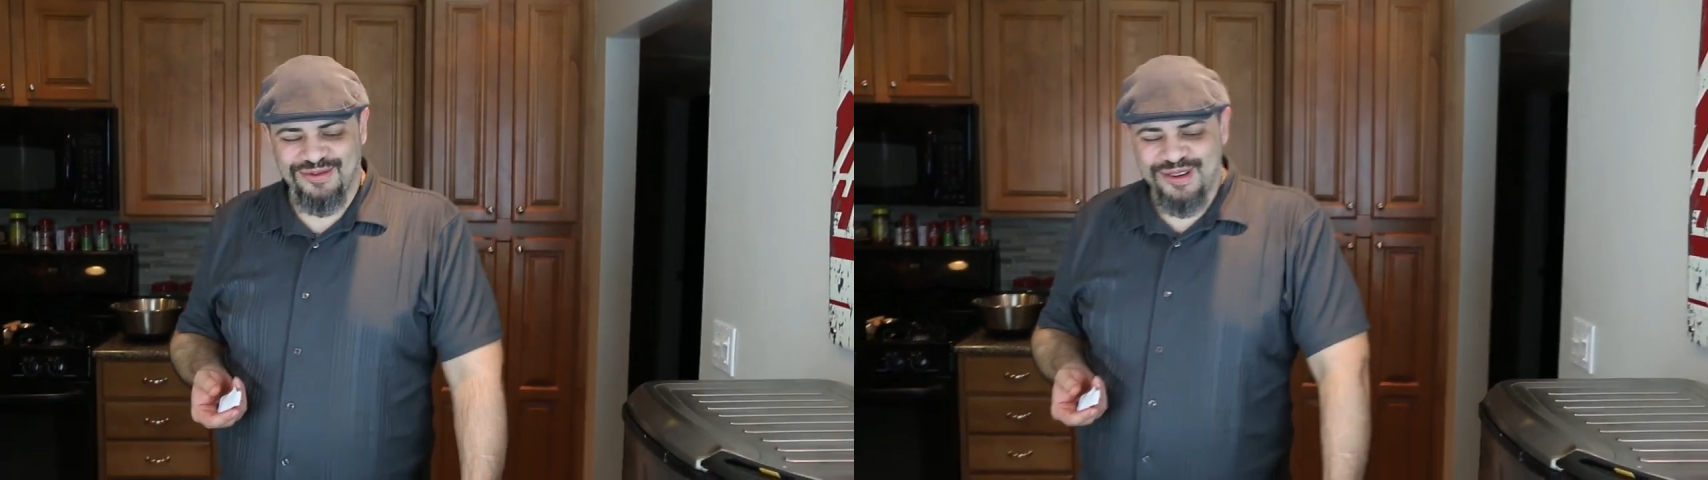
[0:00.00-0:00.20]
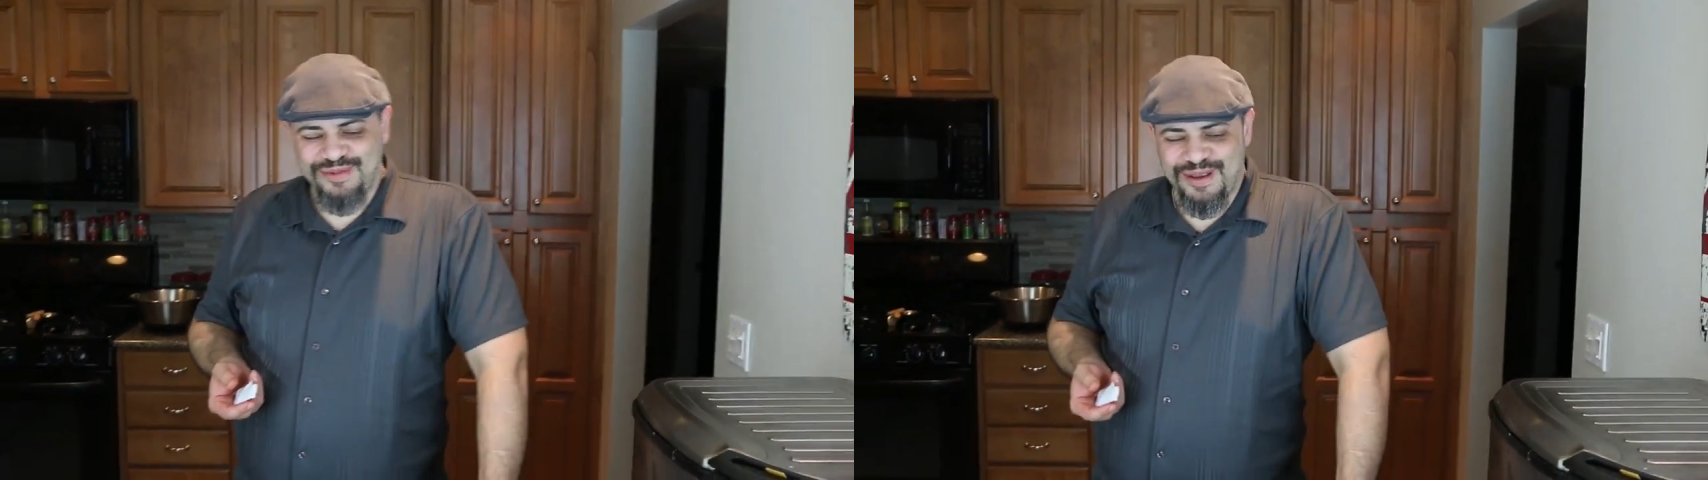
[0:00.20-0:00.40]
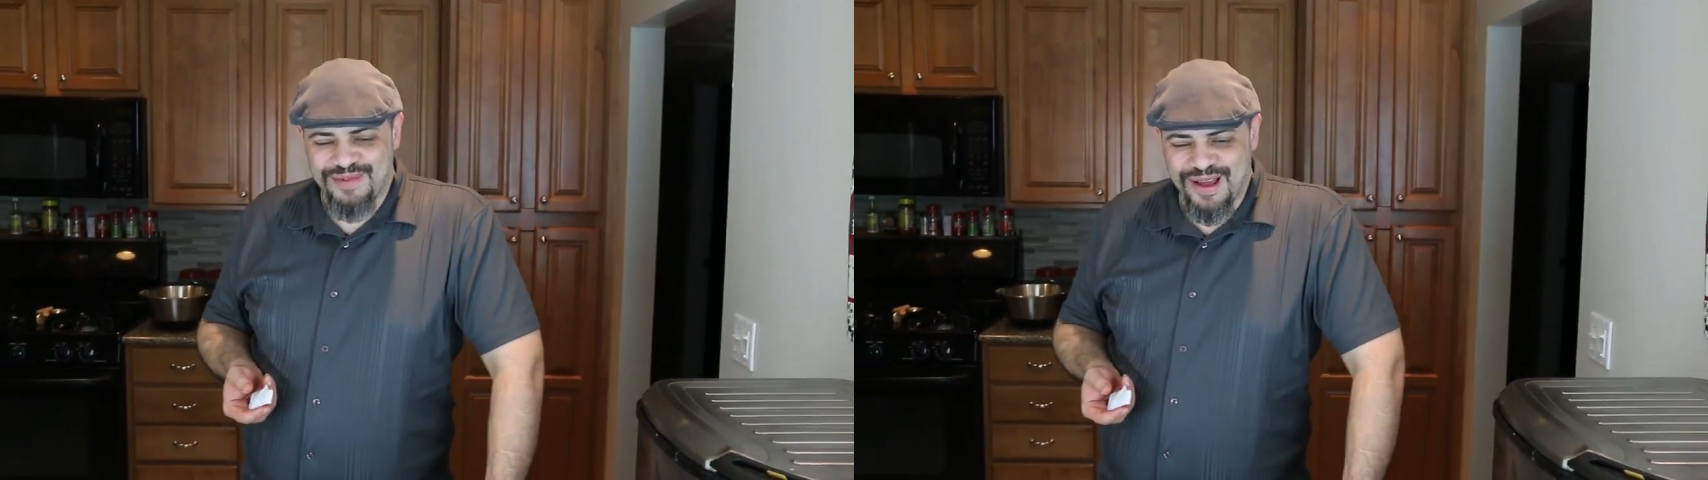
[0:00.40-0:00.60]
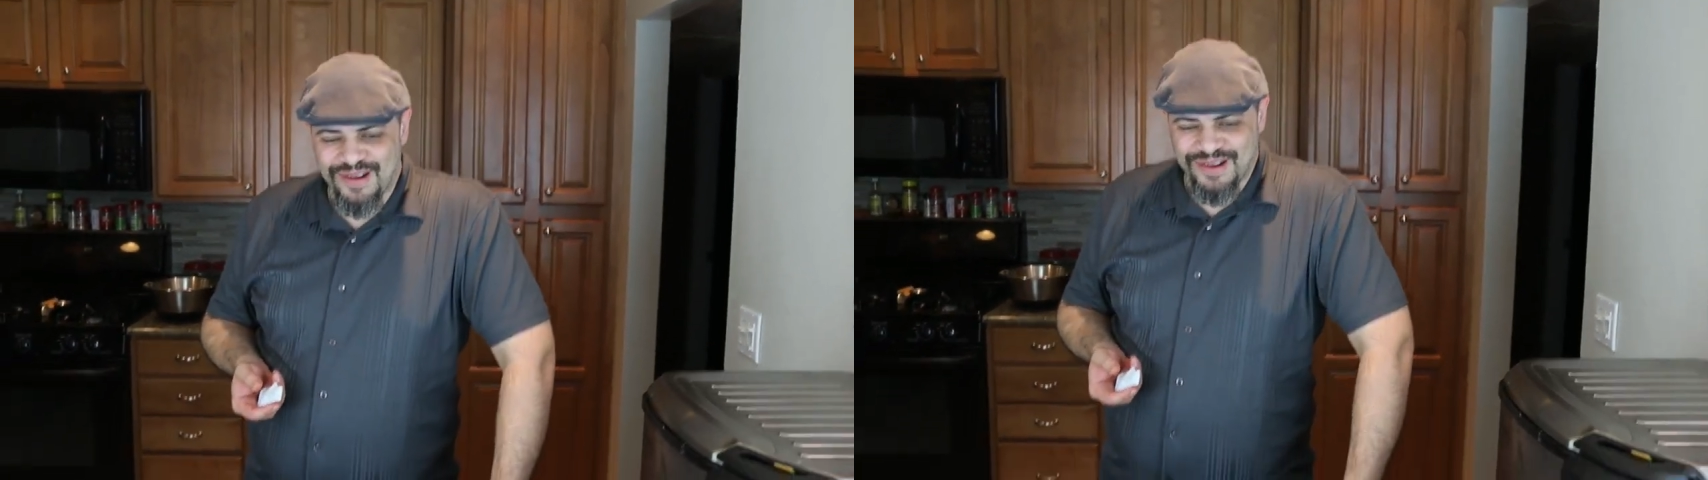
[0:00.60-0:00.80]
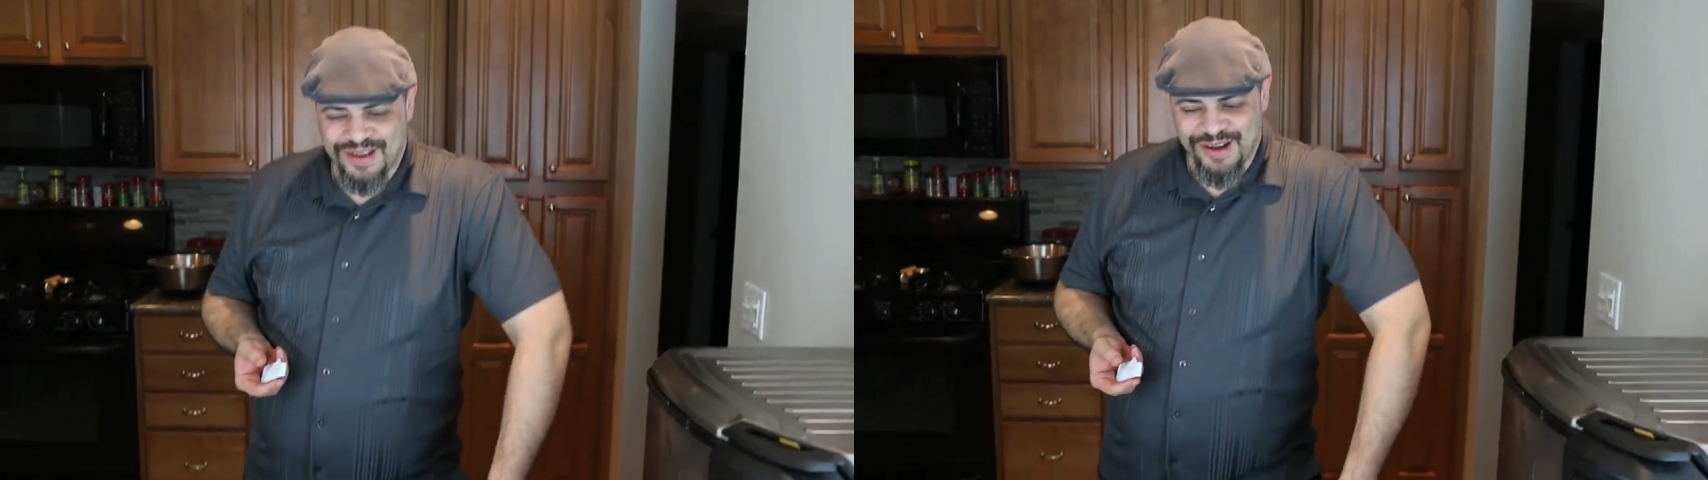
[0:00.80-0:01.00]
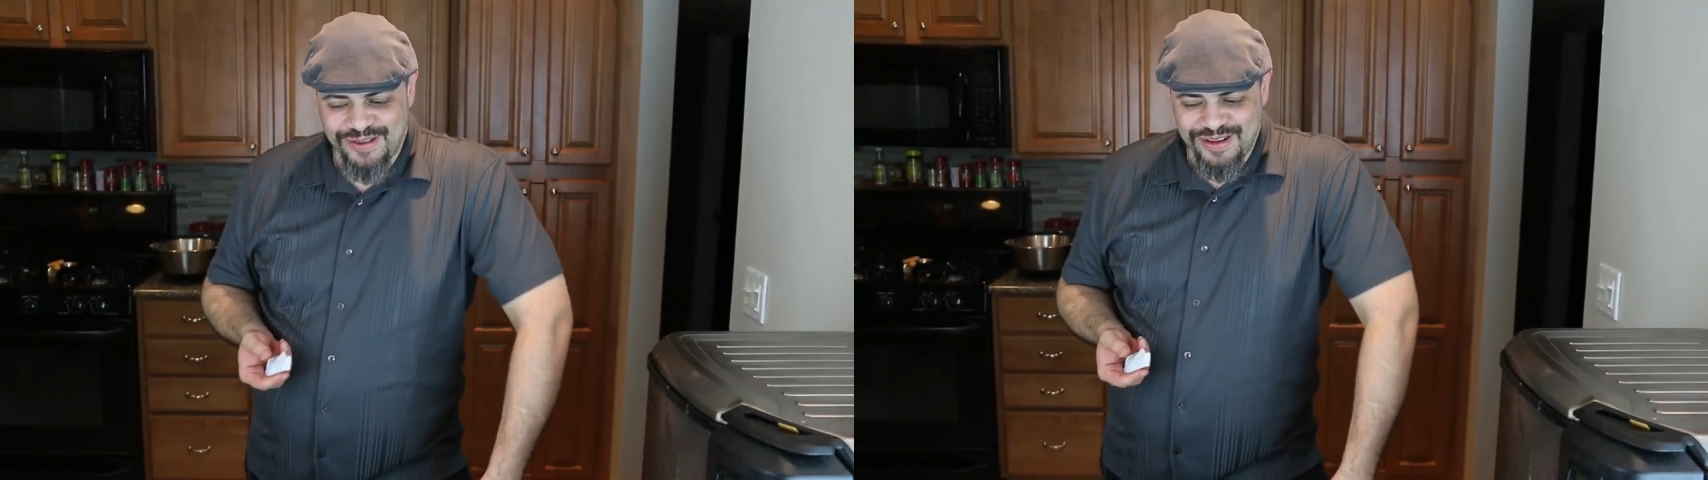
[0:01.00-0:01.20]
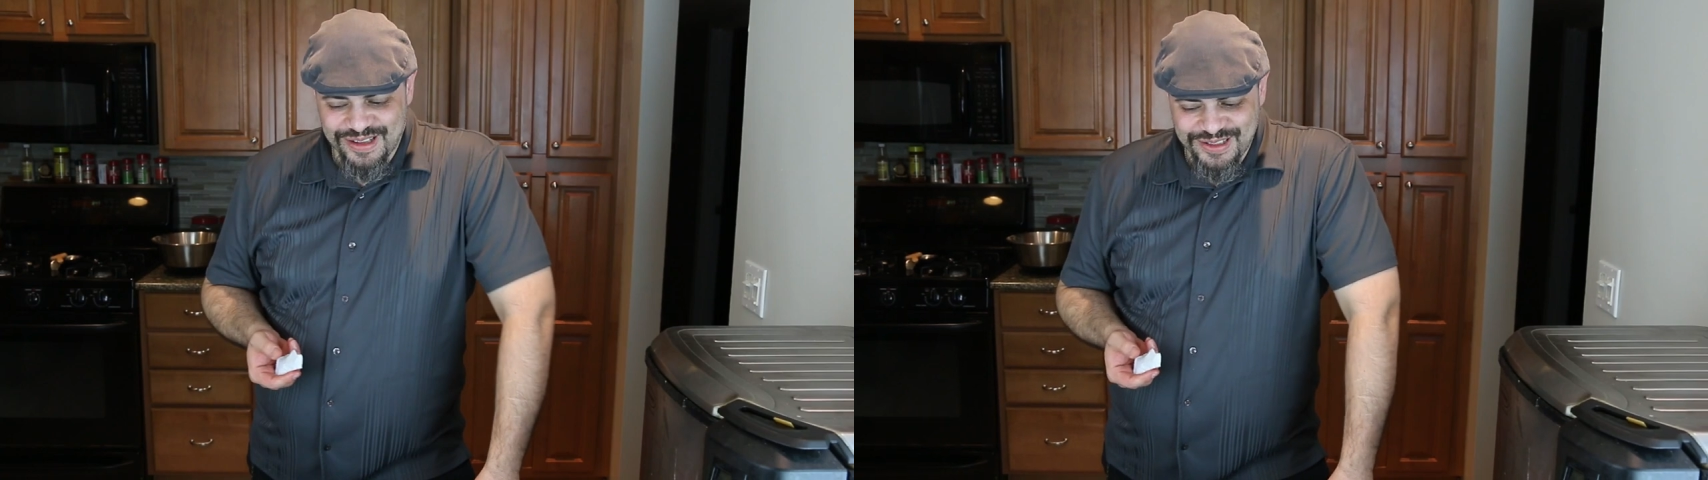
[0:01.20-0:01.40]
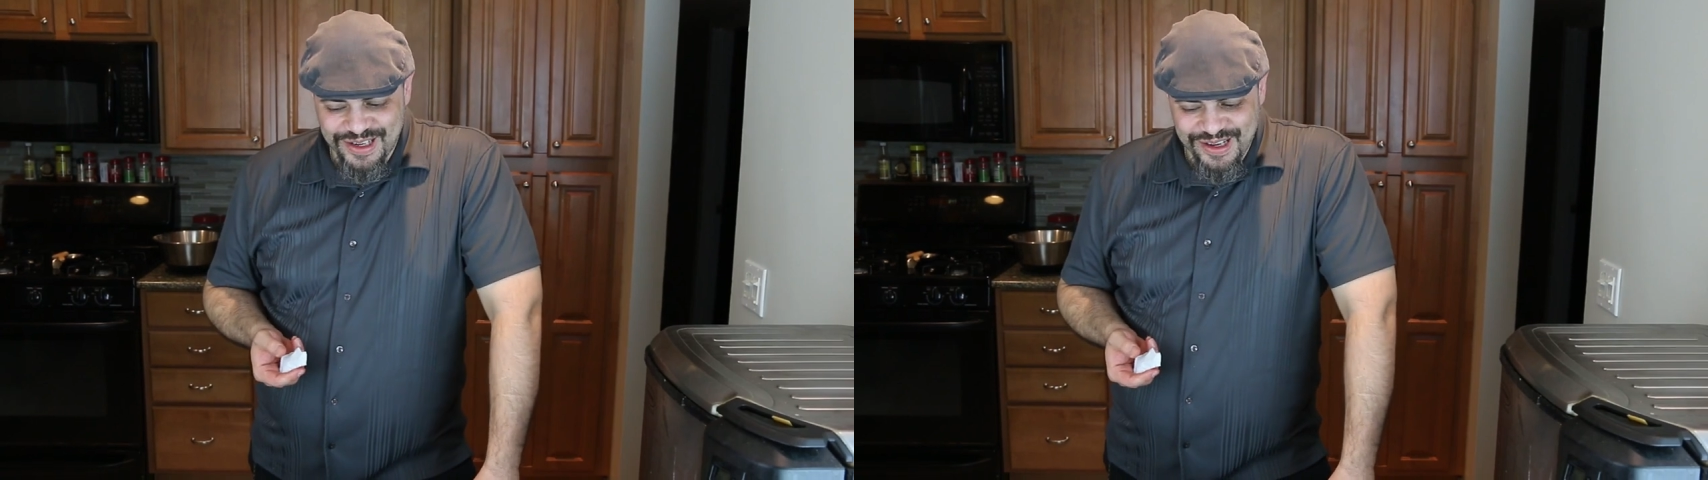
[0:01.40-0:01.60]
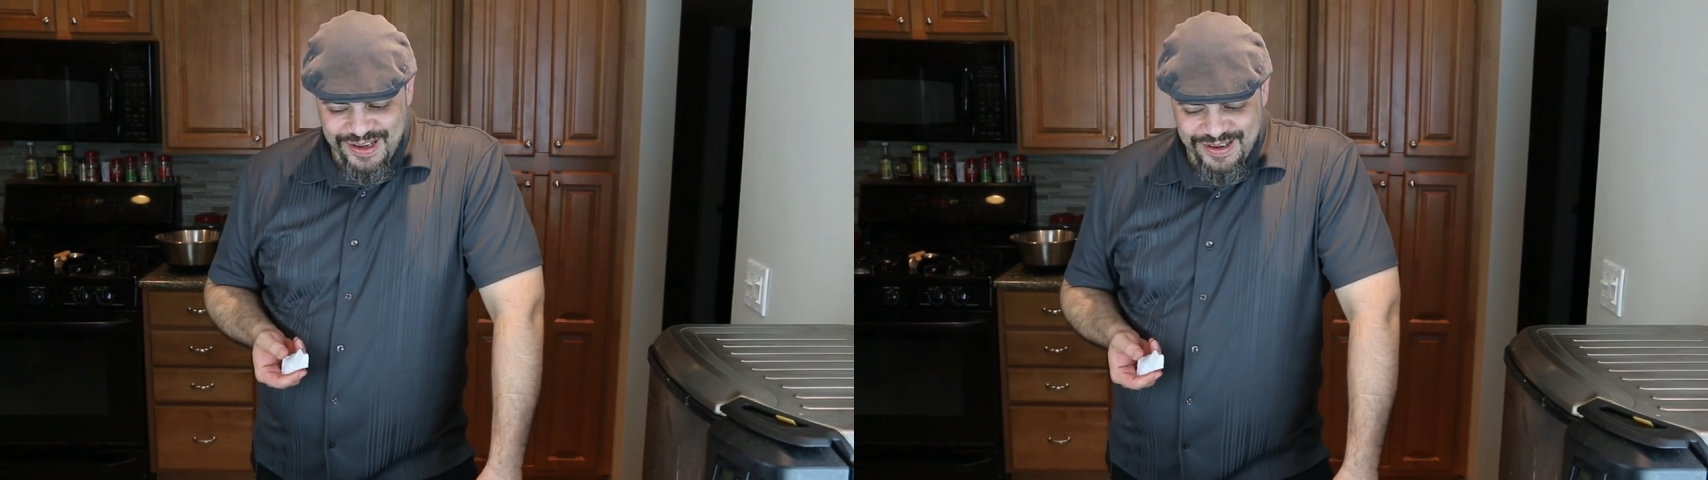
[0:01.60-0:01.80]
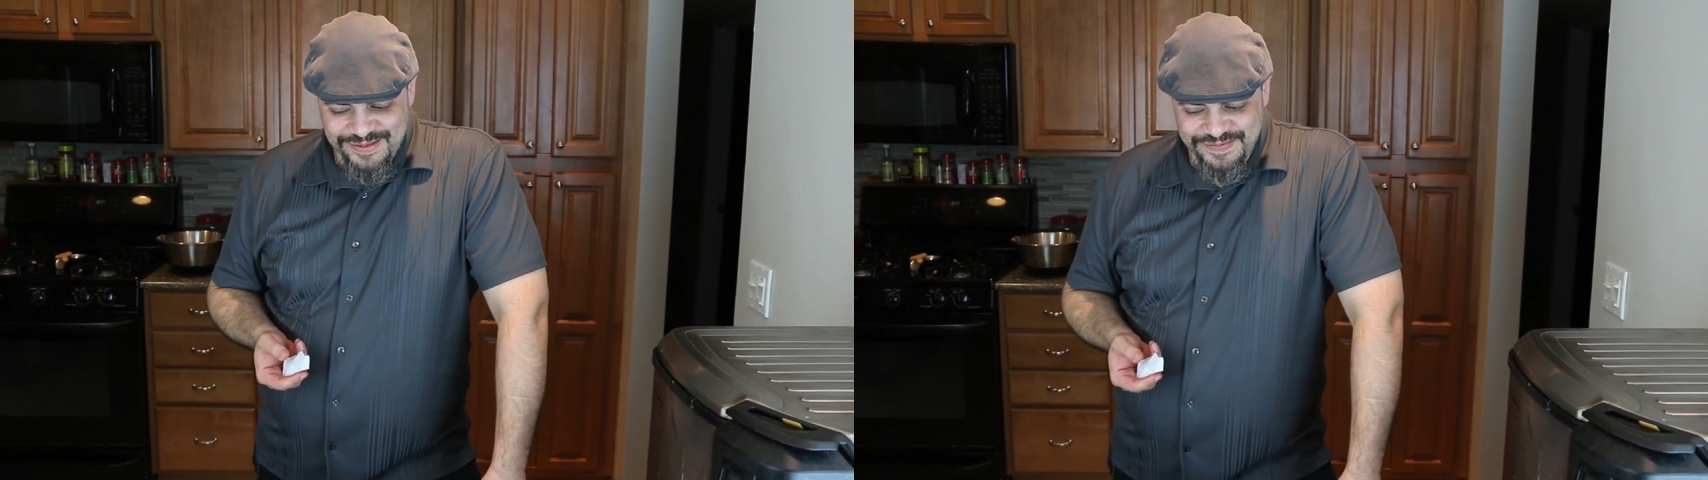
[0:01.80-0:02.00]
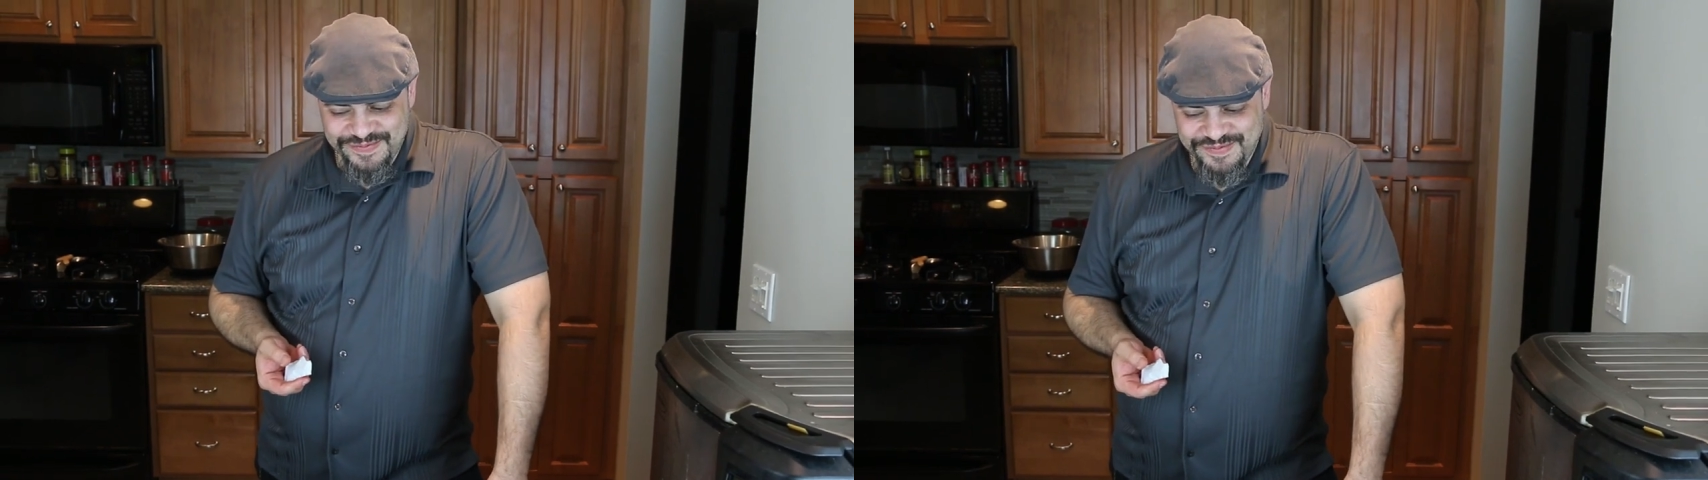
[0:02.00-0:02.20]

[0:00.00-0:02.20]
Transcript: would be better to go with the chicken,